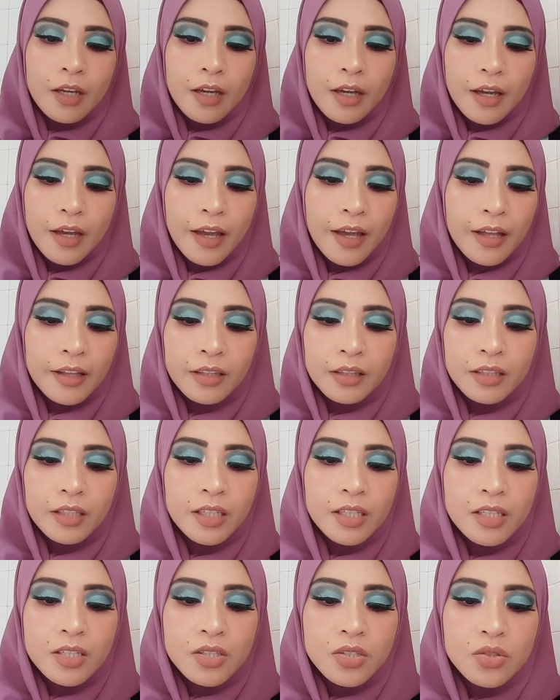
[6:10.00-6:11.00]
and
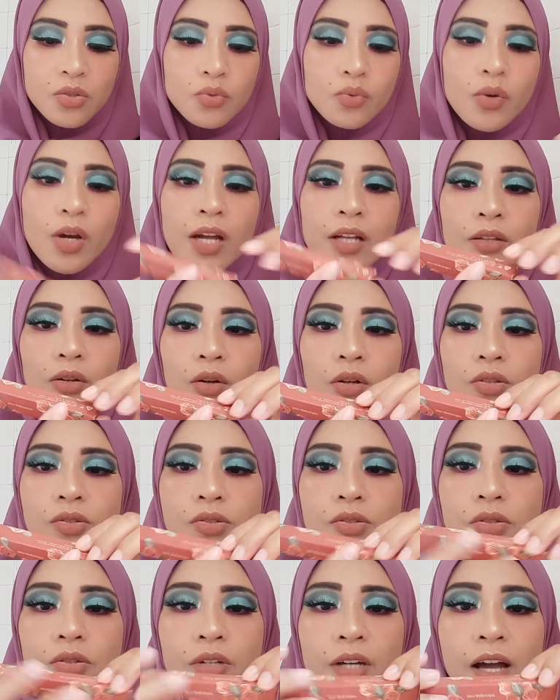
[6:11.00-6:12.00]
this one
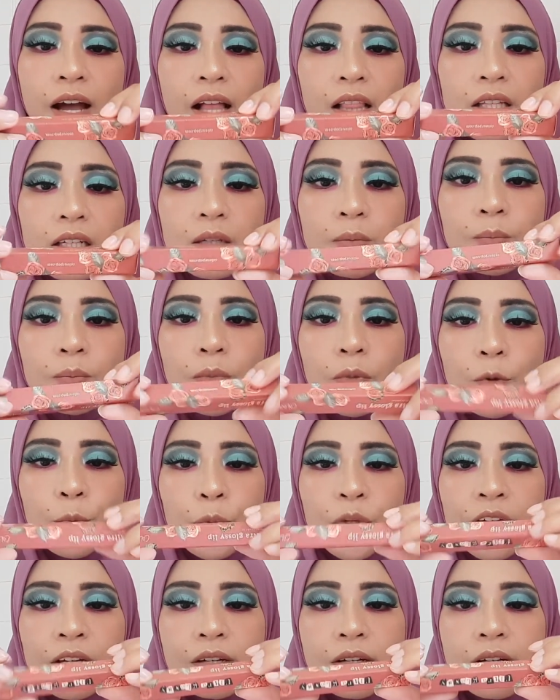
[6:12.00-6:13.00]
also Colourpop,
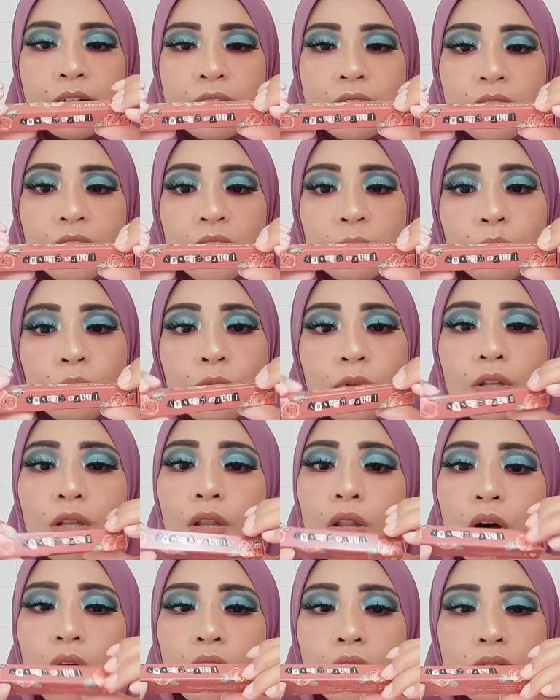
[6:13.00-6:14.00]
ya guys, lip
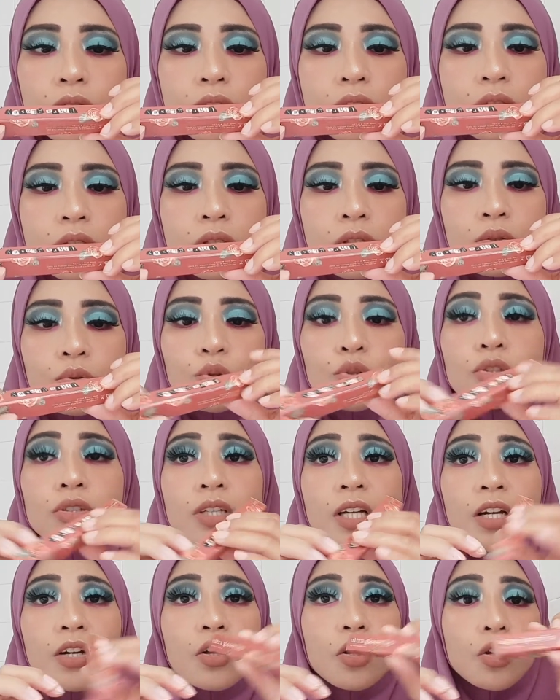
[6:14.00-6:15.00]
gloss,
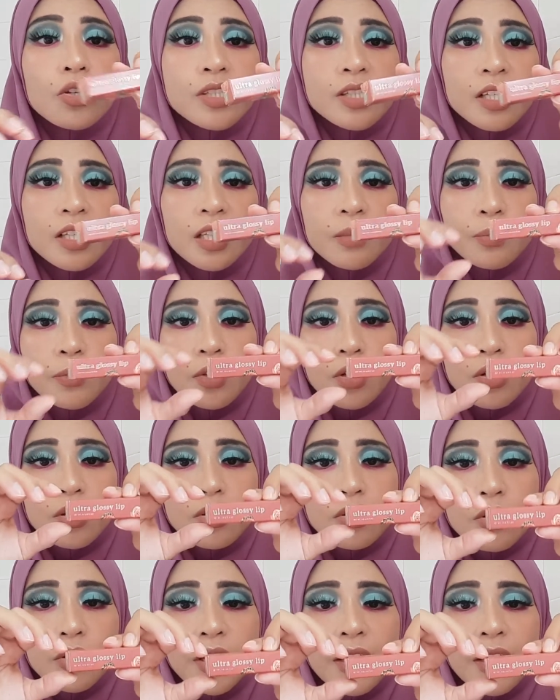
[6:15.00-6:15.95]
ultra glossy lip gloss.